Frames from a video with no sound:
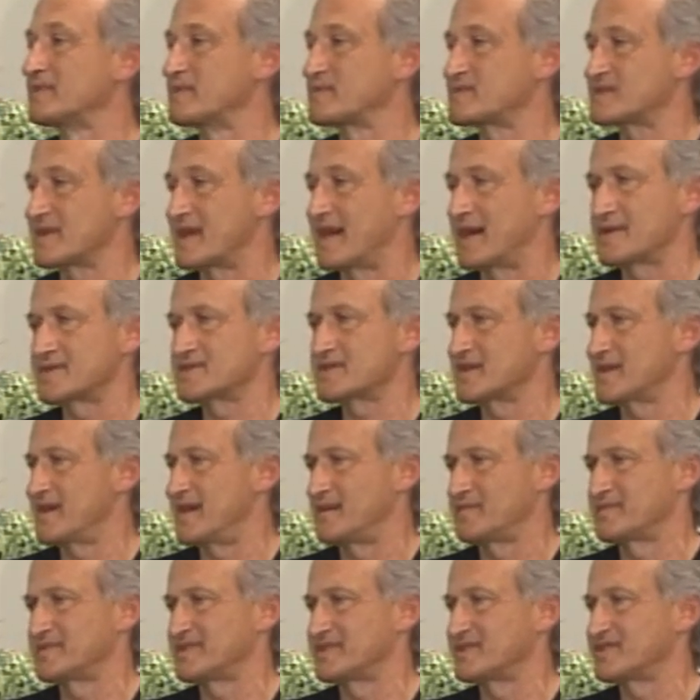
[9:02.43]
It was a housing
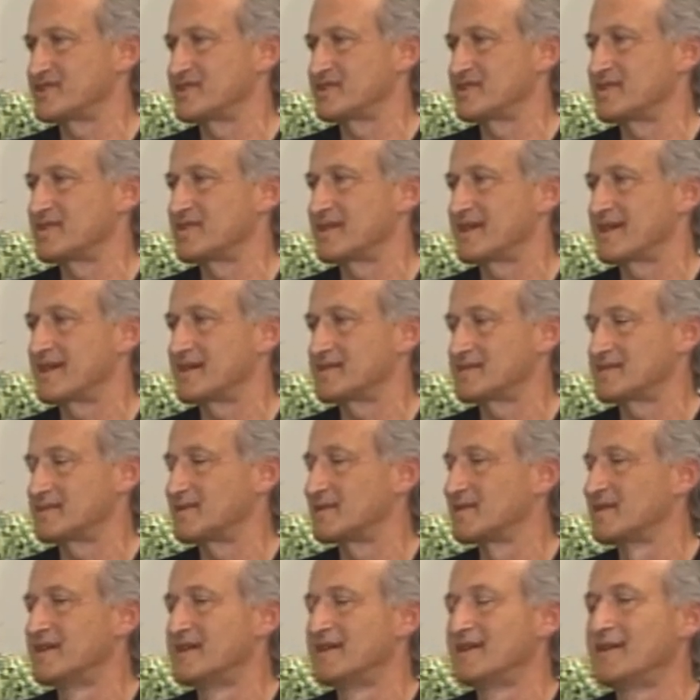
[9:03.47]
competition, and I got to